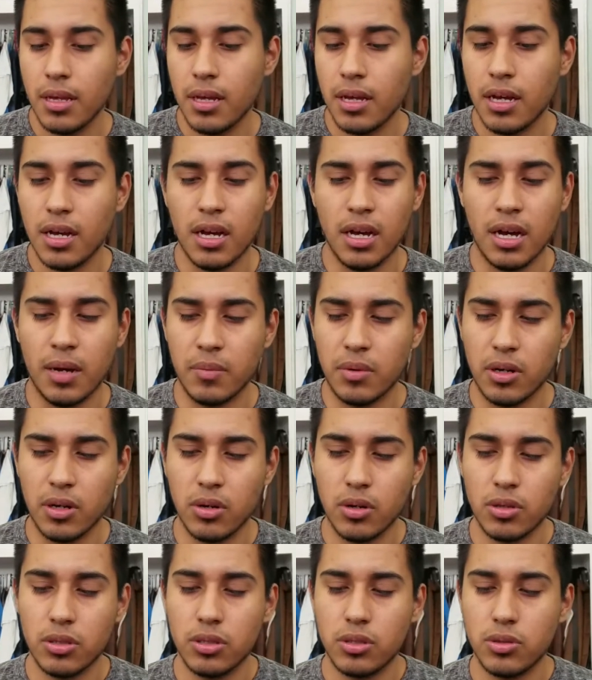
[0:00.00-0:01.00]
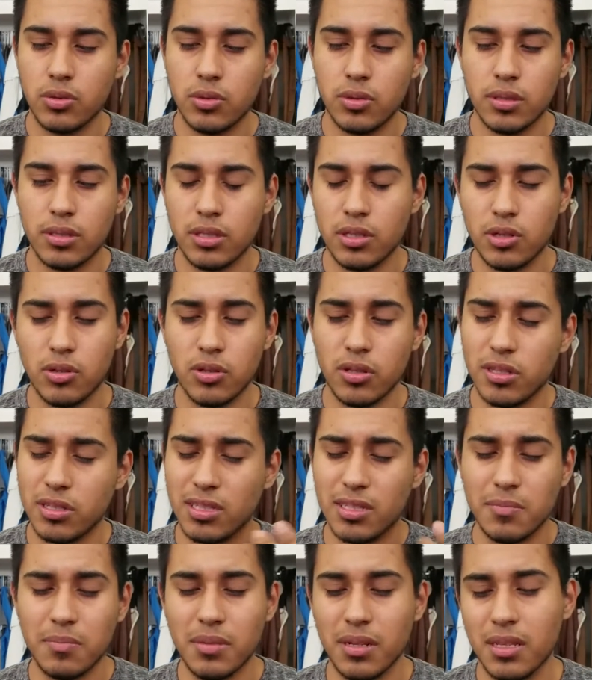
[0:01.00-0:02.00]
I'm going to go to, the
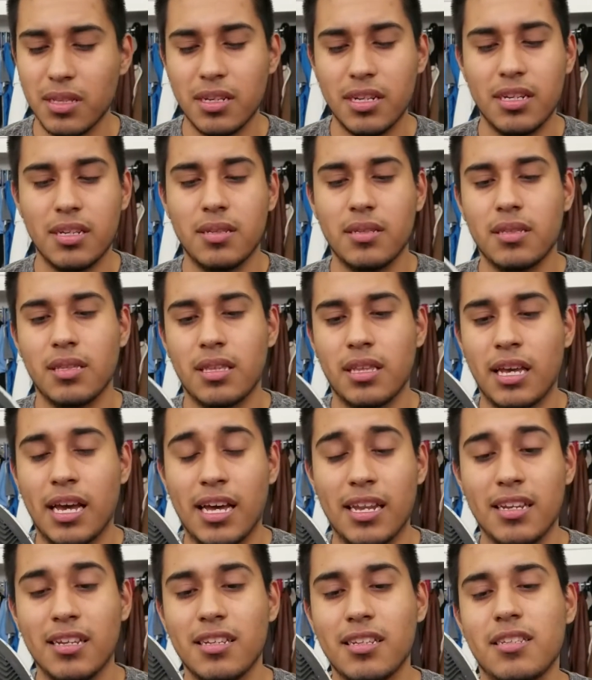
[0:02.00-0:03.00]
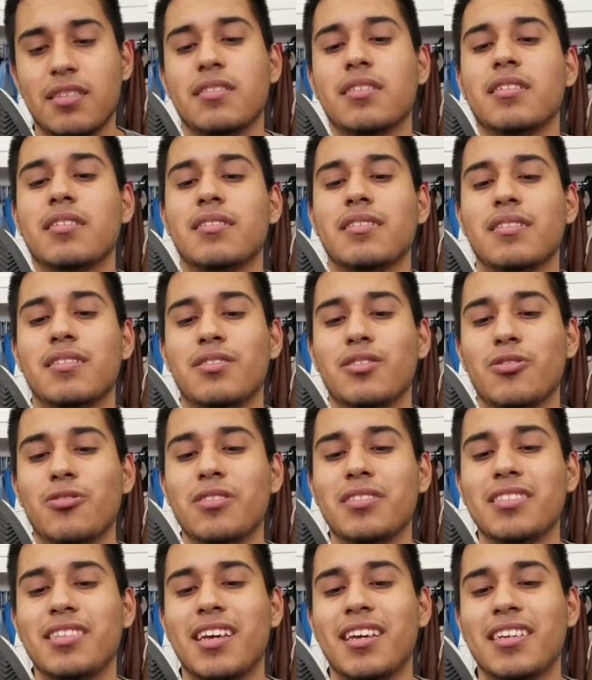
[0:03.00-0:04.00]
stability. I didn't
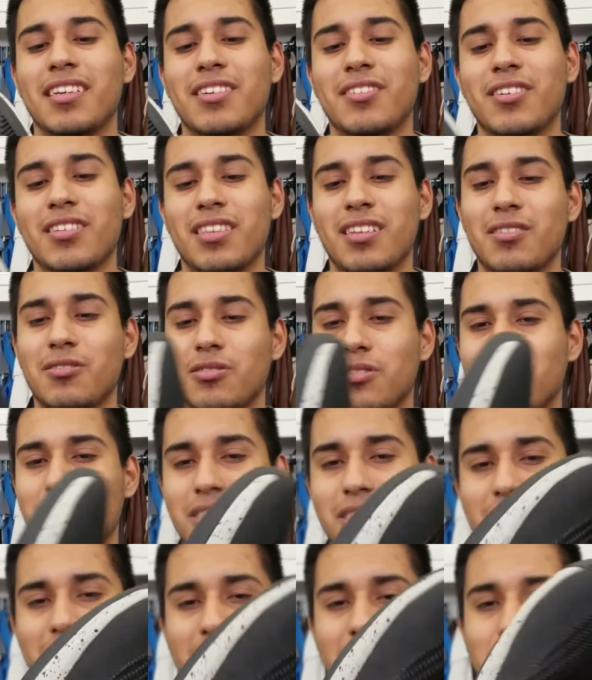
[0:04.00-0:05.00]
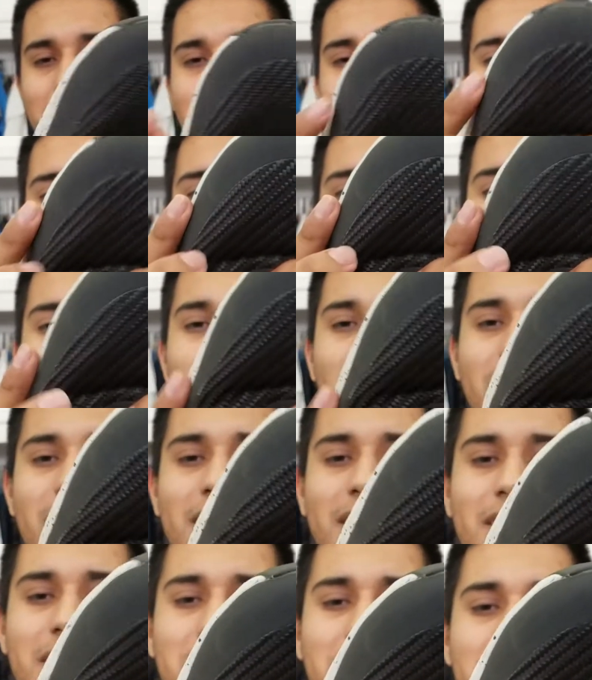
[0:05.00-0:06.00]
notice that here. I thought it was just this portion right
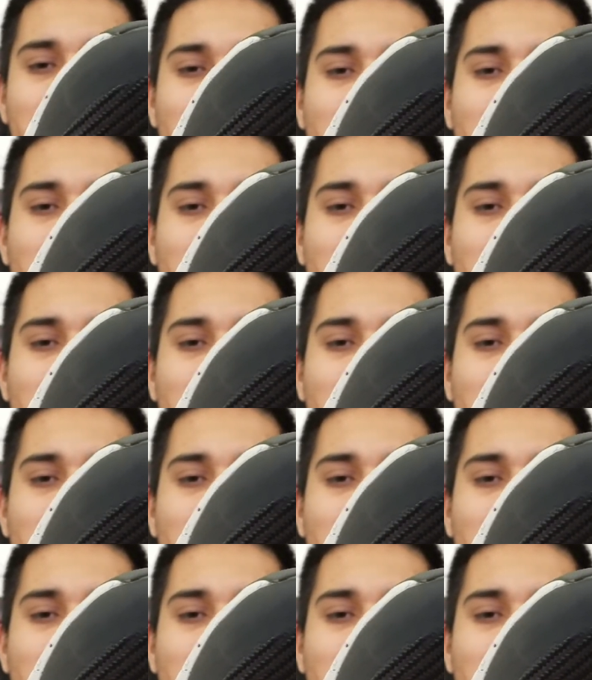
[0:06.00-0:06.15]
here.